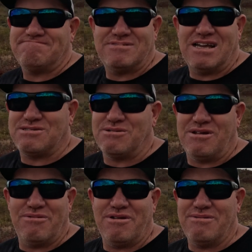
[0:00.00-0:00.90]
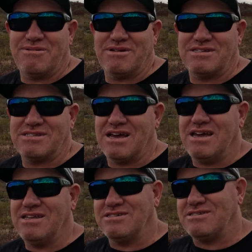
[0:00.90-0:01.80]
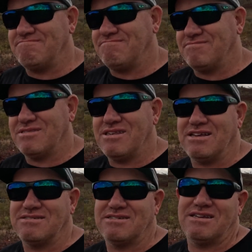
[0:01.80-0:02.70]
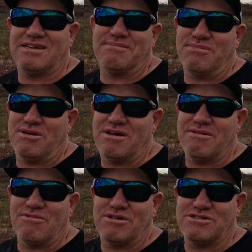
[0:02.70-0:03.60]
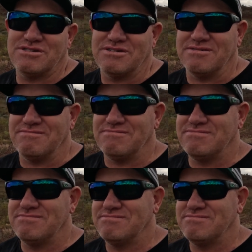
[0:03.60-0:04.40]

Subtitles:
that's all I really wanted to say. Just thanks for sticking by and watching, and